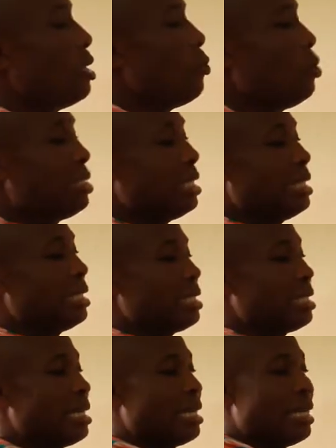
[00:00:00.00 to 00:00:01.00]
which
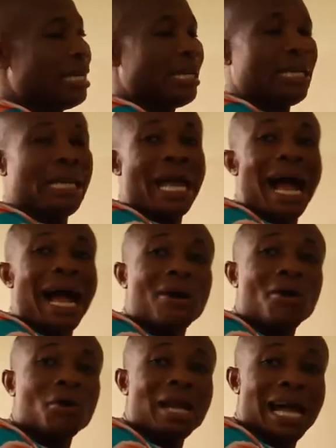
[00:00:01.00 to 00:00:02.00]
is the
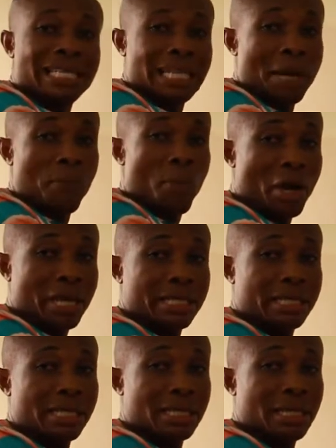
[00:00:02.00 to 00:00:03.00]
angle at a
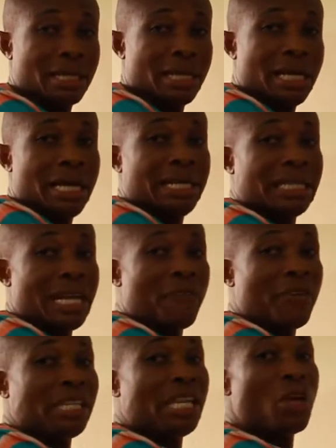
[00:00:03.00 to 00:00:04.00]
point,
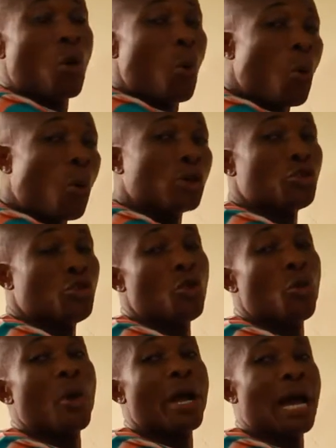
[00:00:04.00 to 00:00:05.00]
definitely what
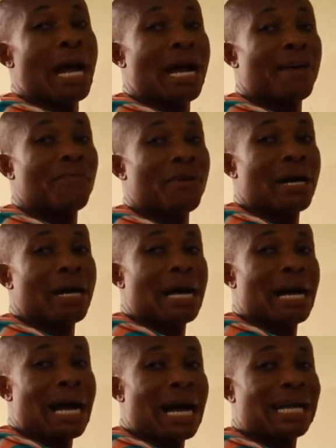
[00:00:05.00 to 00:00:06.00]
you will have
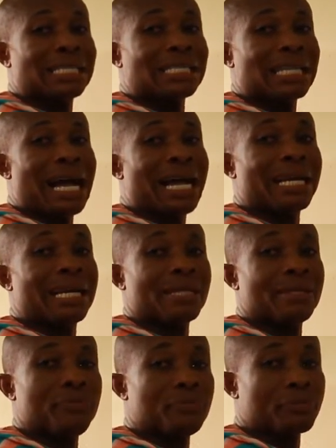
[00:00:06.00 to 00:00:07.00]
as an
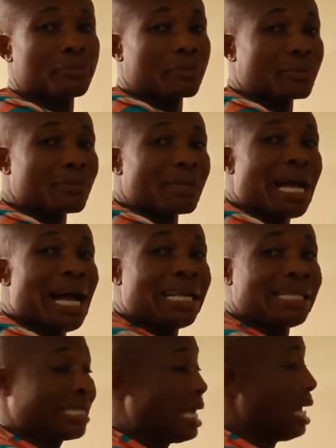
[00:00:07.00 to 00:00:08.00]

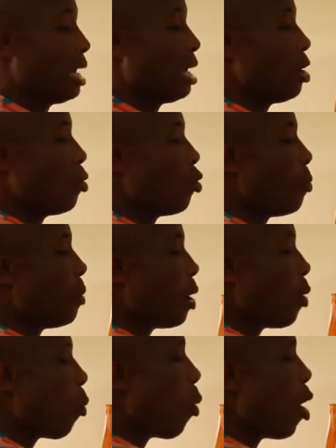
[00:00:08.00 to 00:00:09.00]
answer will
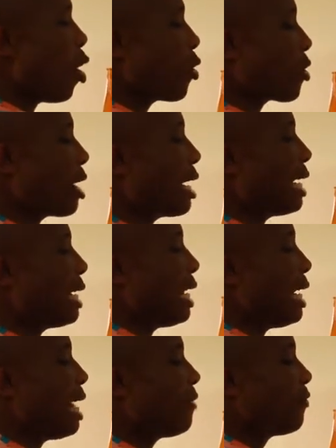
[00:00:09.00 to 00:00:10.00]
be
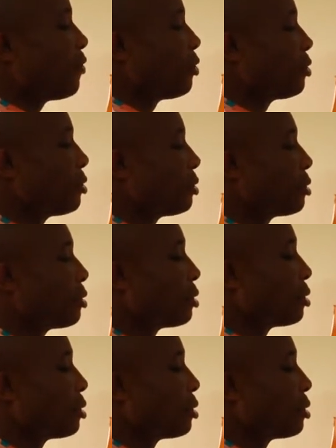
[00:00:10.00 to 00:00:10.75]
111